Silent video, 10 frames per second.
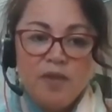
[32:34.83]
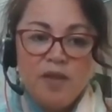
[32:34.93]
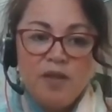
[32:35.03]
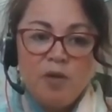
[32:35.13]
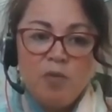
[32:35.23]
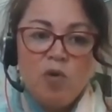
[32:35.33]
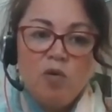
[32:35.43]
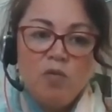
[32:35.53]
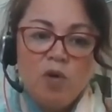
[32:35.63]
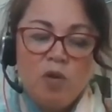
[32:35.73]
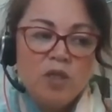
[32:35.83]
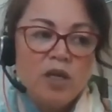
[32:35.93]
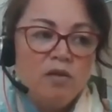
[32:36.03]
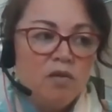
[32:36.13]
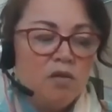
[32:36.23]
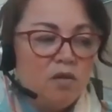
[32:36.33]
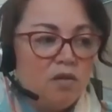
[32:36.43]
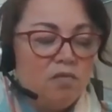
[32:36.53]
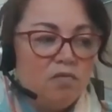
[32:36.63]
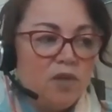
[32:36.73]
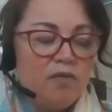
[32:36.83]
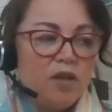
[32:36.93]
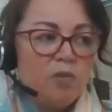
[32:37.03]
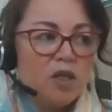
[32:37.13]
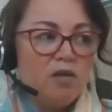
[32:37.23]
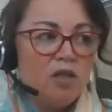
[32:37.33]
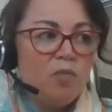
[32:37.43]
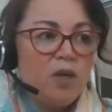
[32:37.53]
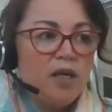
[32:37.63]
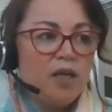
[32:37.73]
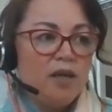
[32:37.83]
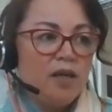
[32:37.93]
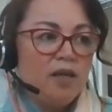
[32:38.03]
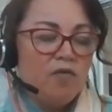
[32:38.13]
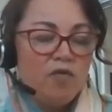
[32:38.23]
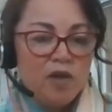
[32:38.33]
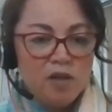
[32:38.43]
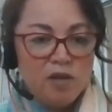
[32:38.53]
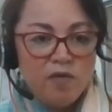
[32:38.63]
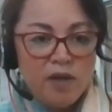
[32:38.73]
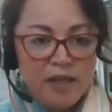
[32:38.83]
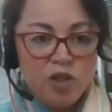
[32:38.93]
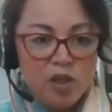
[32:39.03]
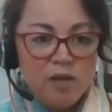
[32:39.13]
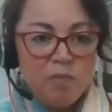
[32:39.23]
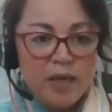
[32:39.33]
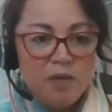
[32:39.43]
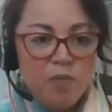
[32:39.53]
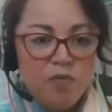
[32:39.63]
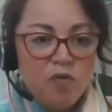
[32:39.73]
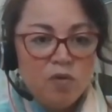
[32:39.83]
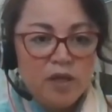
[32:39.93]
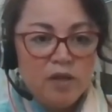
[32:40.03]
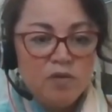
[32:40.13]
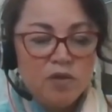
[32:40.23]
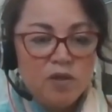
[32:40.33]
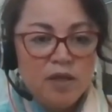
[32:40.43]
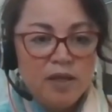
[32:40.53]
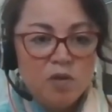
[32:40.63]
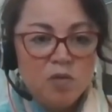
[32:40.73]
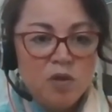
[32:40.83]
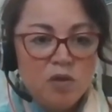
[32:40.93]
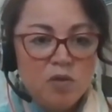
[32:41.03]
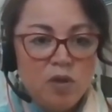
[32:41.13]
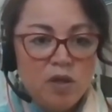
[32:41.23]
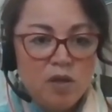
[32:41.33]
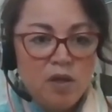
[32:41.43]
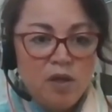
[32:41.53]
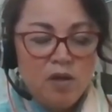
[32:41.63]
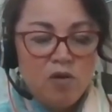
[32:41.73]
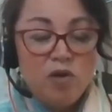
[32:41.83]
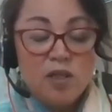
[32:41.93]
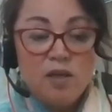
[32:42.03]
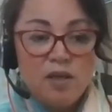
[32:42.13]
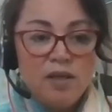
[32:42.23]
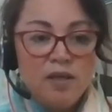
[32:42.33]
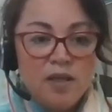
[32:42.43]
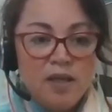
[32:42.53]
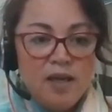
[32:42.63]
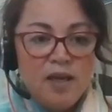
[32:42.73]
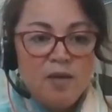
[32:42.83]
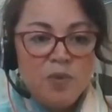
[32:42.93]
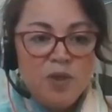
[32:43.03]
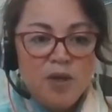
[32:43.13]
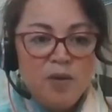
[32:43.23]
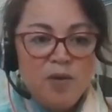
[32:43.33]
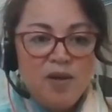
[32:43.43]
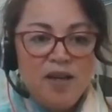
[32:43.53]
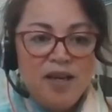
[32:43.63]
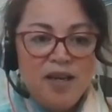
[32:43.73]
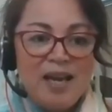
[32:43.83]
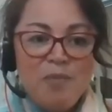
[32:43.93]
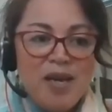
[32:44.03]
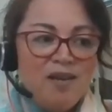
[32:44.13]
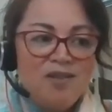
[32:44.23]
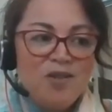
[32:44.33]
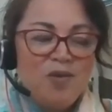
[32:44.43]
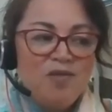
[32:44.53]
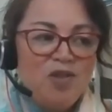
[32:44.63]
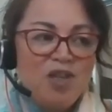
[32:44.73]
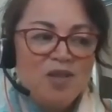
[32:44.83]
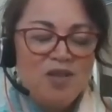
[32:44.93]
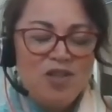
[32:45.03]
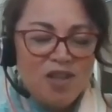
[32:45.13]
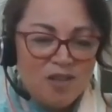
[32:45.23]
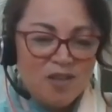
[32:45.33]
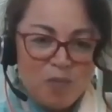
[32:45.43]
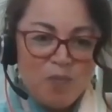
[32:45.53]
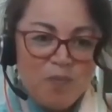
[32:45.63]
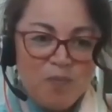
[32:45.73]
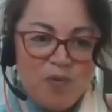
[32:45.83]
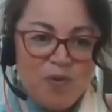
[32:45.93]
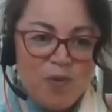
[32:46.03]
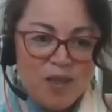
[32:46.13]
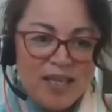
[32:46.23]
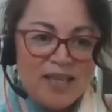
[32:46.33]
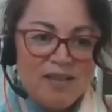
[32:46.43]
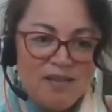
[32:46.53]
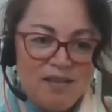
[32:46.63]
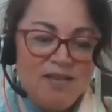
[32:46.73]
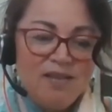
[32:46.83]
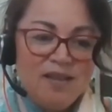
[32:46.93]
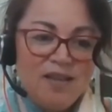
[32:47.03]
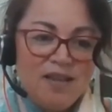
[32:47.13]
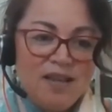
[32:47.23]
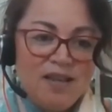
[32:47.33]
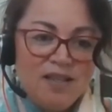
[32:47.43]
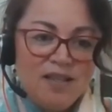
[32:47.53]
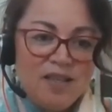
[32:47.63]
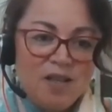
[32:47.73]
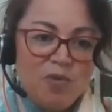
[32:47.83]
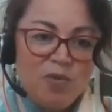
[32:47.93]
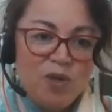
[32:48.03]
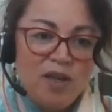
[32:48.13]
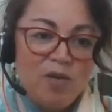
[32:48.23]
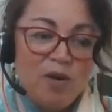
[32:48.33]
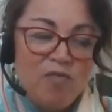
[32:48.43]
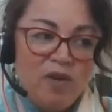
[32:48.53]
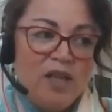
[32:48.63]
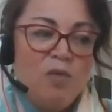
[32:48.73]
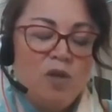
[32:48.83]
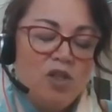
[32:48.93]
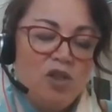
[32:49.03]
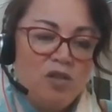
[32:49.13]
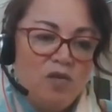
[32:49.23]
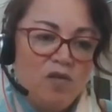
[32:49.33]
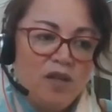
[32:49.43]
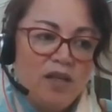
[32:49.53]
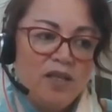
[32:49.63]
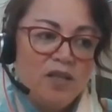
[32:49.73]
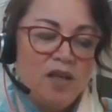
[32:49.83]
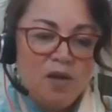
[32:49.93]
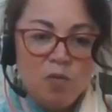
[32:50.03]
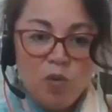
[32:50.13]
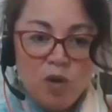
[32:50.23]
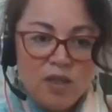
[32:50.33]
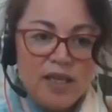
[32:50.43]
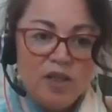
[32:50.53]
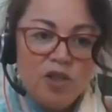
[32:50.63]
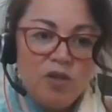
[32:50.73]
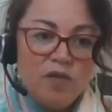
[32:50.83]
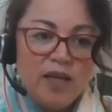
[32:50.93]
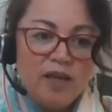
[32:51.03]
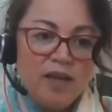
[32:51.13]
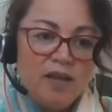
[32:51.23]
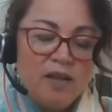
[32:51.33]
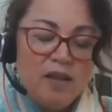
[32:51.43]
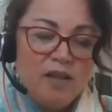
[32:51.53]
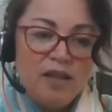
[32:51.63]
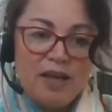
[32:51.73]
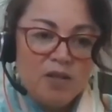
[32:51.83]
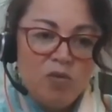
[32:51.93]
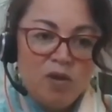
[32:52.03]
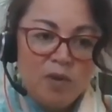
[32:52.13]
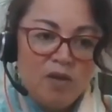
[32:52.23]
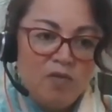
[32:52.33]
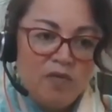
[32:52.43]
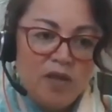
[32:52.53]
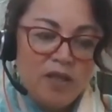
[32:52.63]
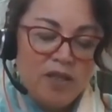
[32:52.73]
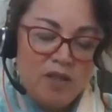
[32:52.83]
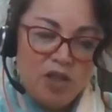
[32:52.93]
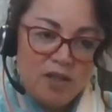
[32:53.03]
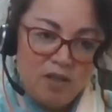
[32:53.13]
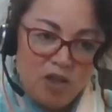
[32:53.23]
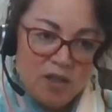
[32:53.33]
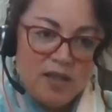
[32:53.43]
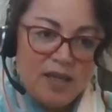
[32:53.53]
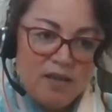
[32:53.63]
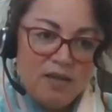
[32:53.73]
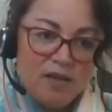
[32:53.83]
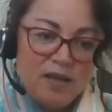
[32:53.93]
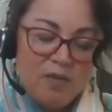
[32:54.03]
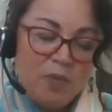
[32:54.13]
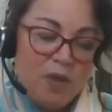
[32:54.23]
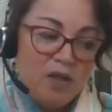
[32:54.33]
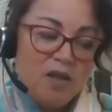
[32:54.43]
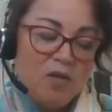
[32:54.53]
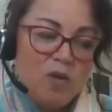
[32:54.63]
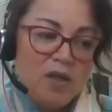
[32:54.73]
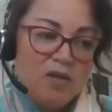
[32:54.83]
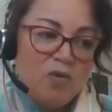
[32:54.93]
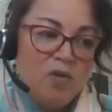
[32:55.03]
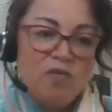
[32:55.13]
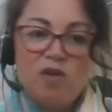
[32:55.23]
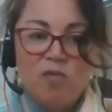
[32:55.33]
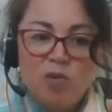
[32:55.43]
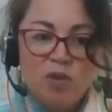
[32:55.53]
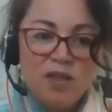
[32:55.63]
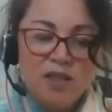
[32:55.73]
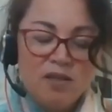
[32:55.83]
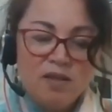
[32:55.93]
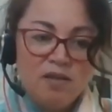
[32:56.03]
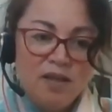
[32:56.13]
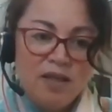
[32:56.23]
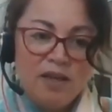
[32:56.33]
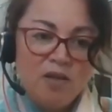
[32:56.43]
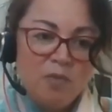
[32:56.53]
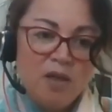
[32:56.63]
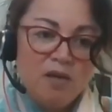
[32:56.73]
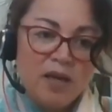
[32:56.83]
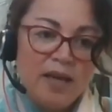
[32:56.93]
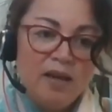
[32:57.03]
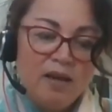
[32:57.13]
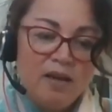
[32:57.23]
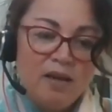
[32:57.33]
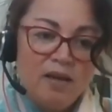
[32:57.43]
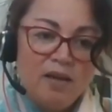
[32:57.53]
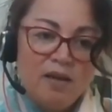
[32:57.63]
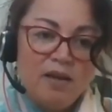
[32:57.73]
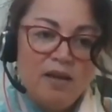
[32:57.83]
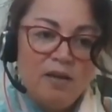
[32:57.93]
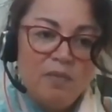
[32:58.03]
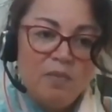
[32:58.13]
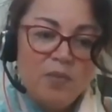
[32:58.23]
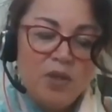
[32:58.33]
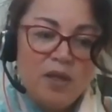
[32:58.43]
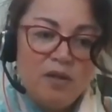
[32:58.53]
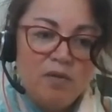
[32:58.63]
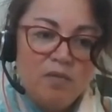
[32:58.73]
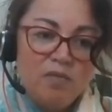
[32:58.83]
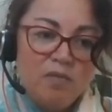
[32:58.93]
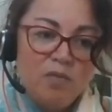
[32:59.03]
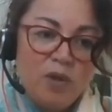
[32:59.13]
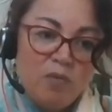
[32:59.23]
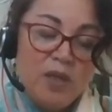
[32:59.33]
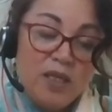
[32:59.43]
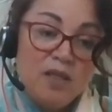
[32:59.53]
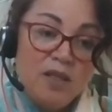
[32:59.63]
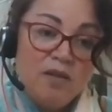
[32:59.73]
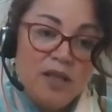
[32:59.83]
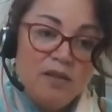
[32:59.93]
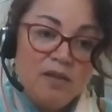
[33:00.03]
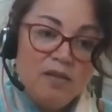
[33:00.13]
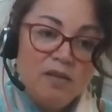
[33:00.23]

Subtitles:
you know, what was going, if there was going to be any further financial impact before those announcements were crystallized. So it came in sort of just before the deadline. And I said to the board, you know, I really want to just revise one section of it, and that's all I'm going to revise, just that, because otherwise all of our reporting is instantly going to be archaic. So we did do that.